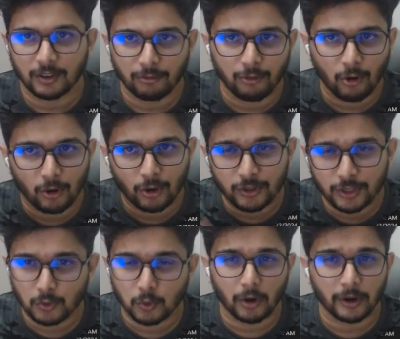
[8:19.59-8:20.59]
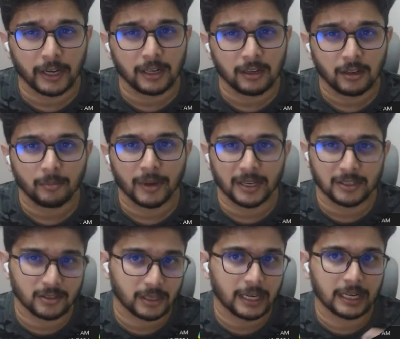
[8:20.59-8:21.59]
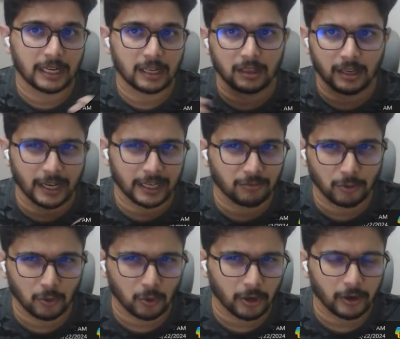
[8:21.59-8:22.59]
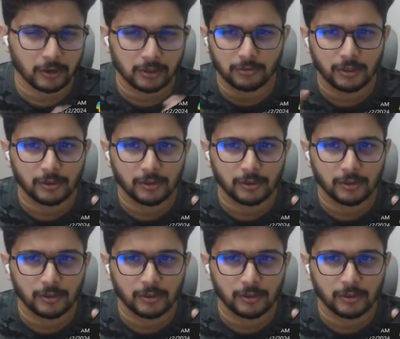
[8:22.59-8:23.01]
you know, follow this tutorial because in the next few tutorials,